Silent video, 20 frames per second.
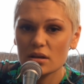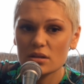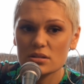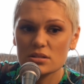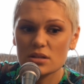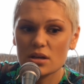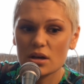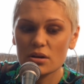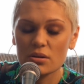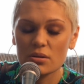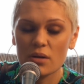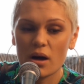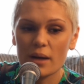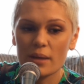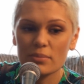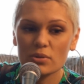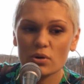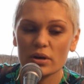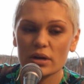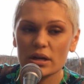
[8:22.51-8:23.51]
So
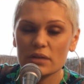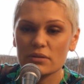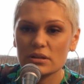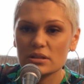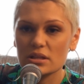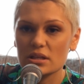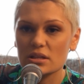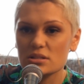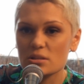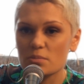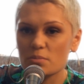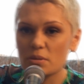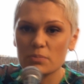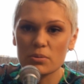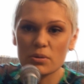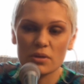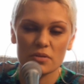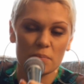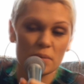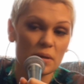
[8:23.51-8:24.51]
I'm not hearing things that
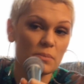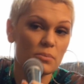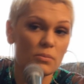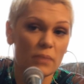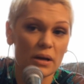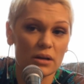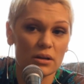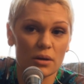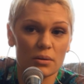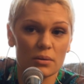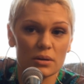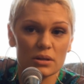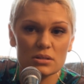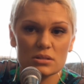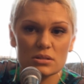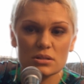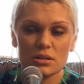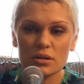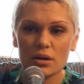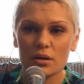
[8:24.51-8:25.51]
other people may
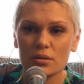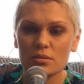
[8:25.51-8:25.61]
notice.